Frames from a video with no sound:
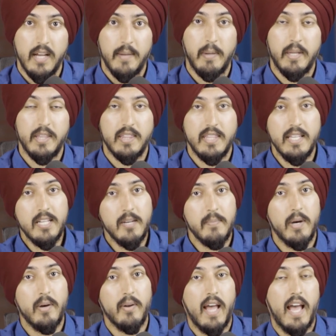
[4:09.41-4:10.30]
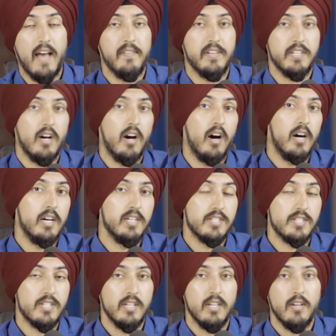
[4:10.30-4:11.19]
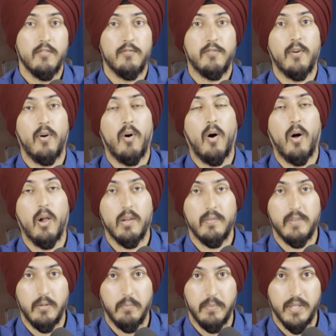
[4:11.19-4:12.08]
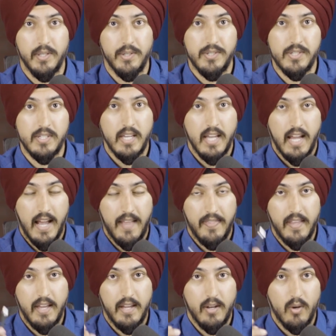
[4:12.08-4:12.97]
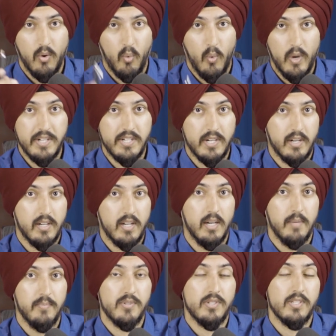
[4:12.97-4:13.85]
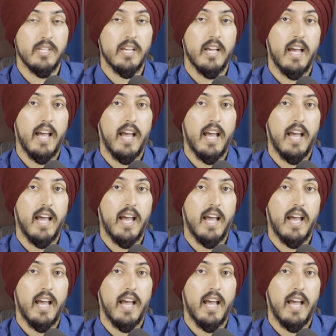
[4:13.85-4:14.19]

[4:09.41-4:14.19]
Now think about having to hunt for all of your meals, and then winter comes,